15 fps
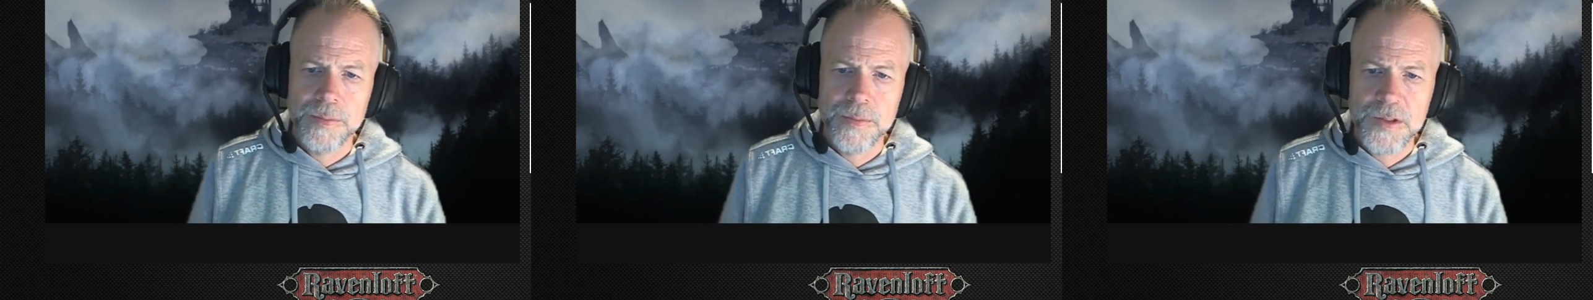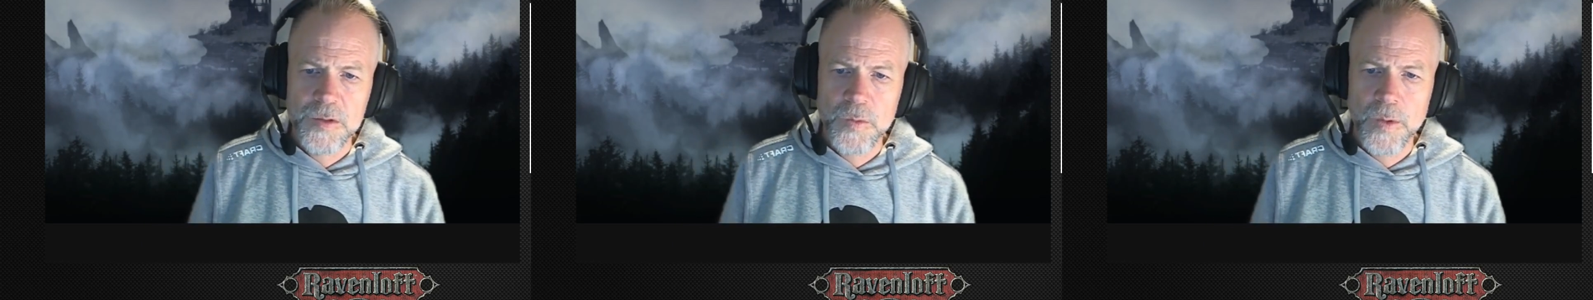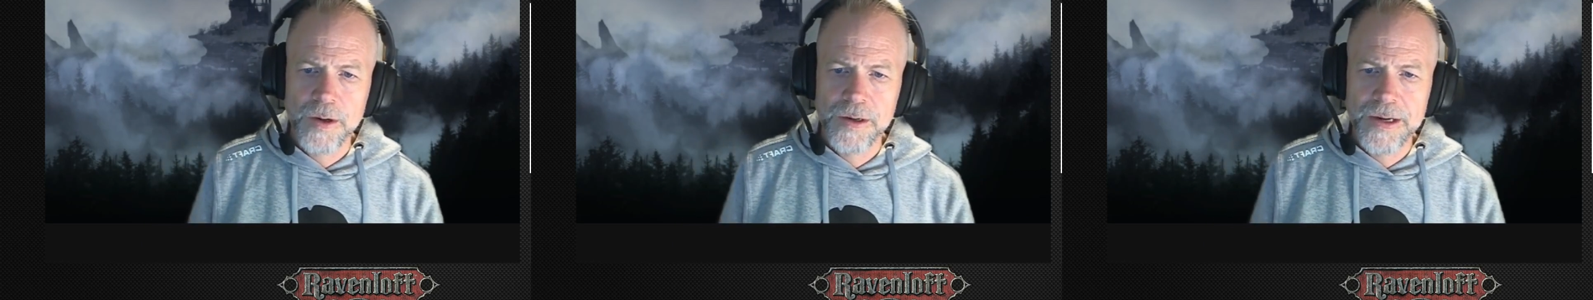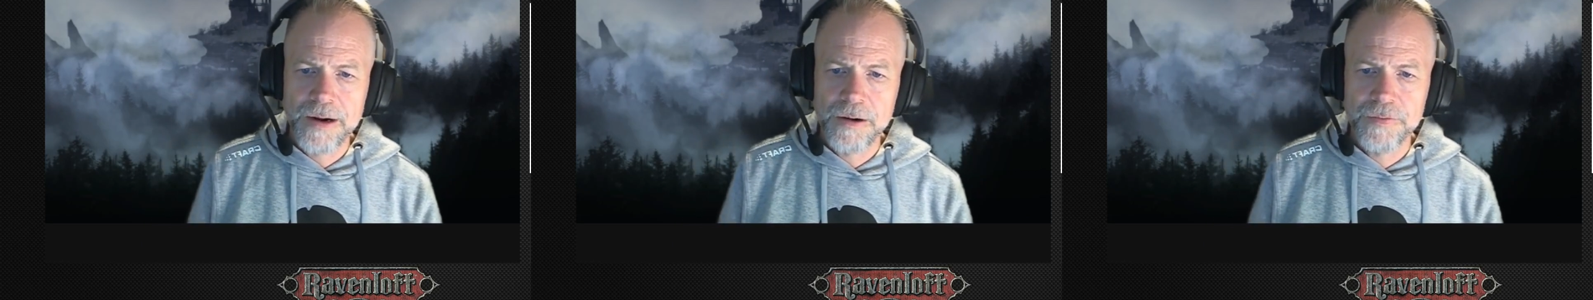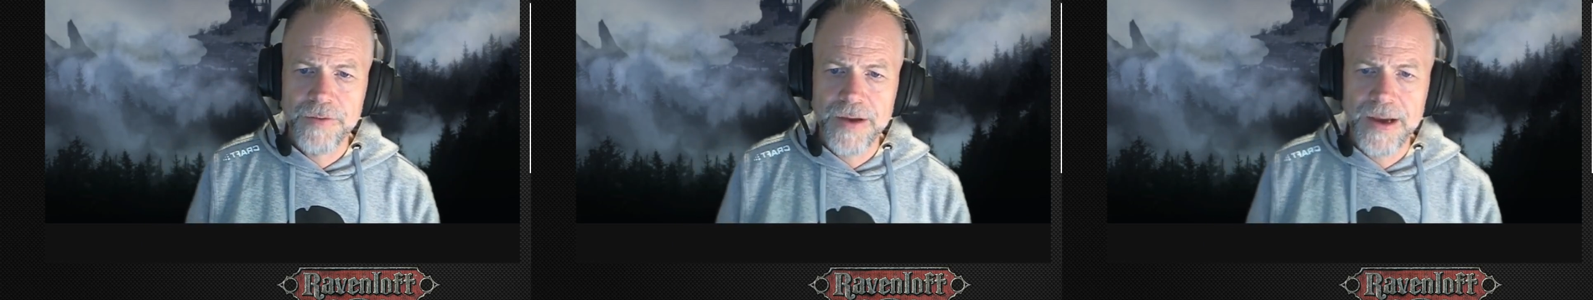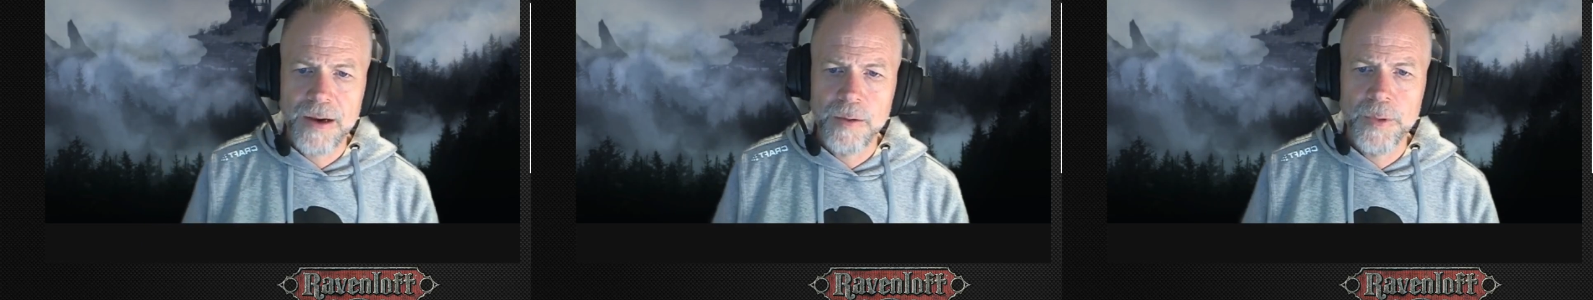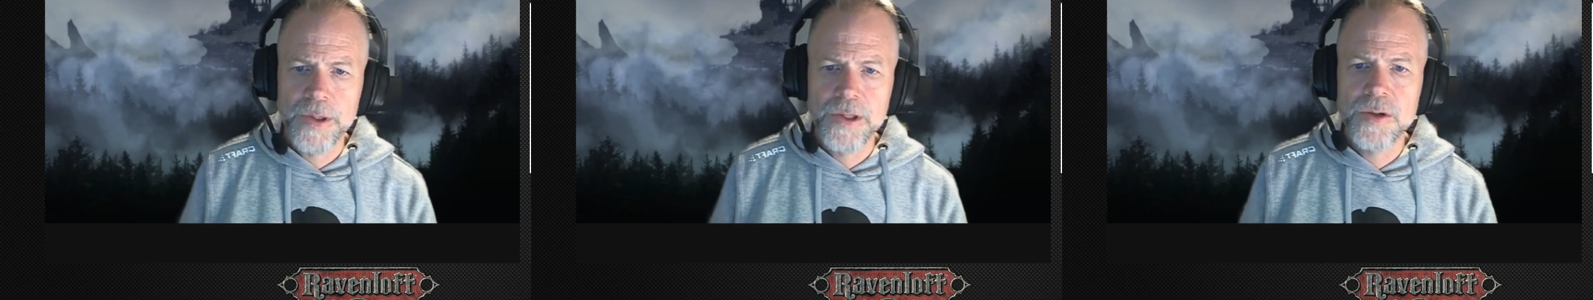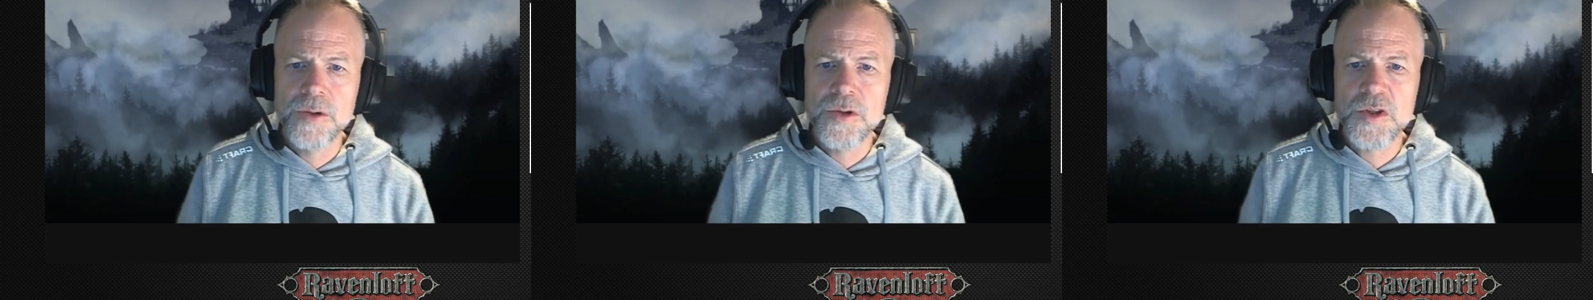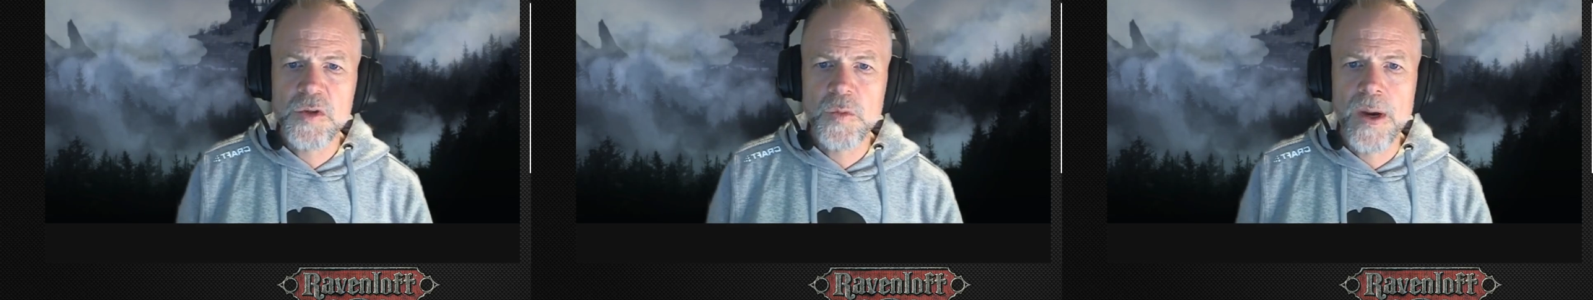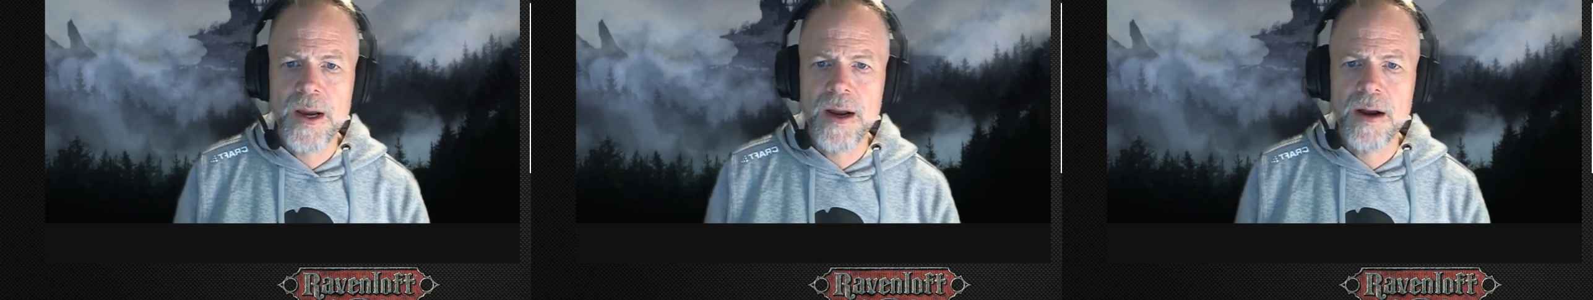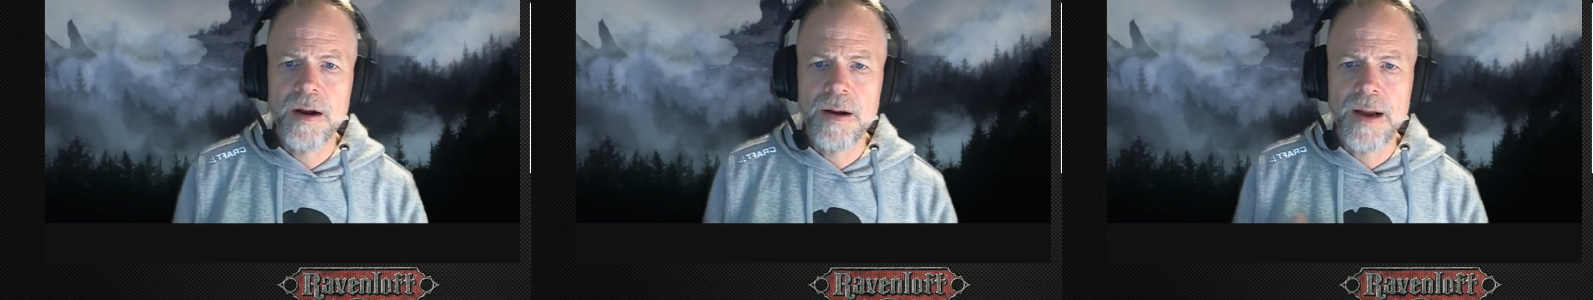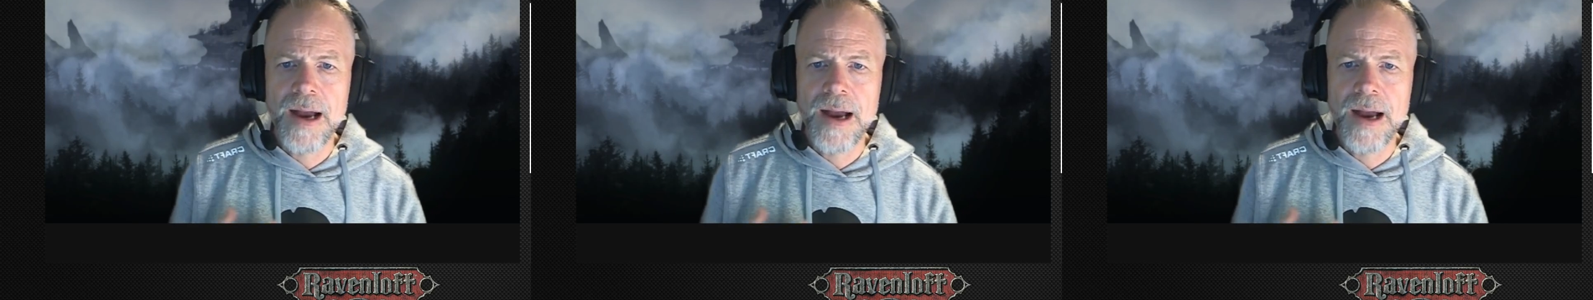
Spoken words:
swear an iron vow. When you swear